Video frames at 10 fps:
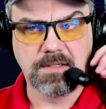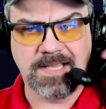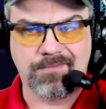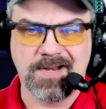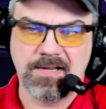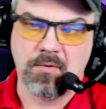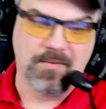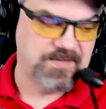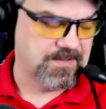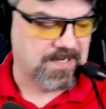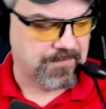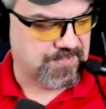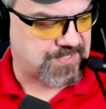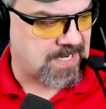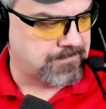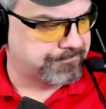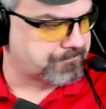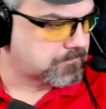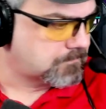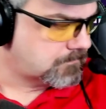get ready to go over to the other set
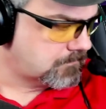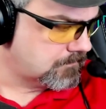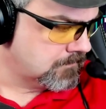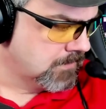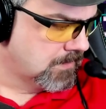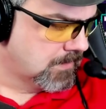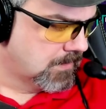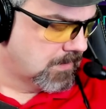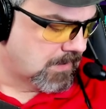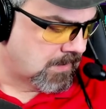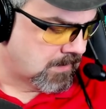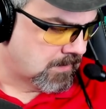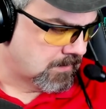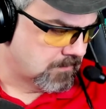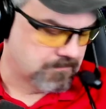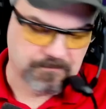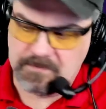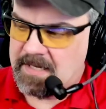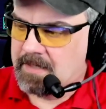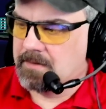um,
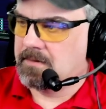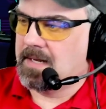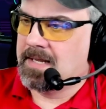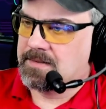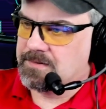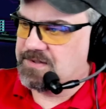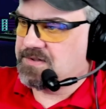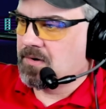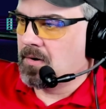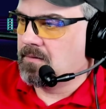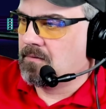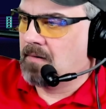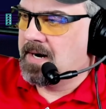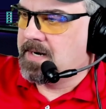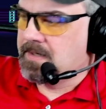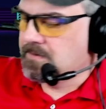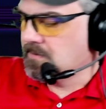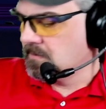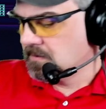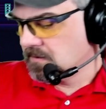and and start
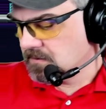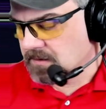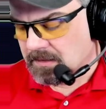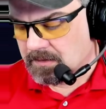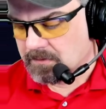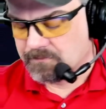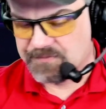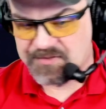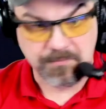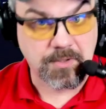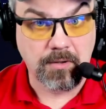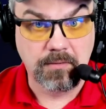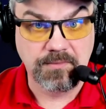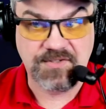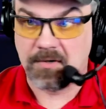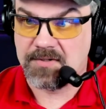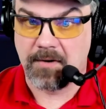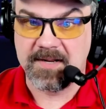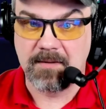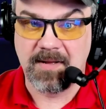writing um, some code. Start
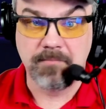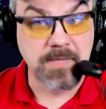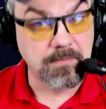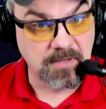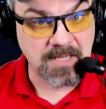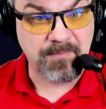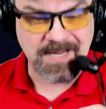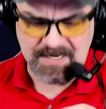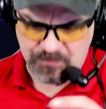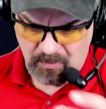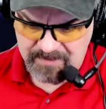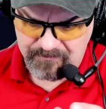talking about minimal APIs, what it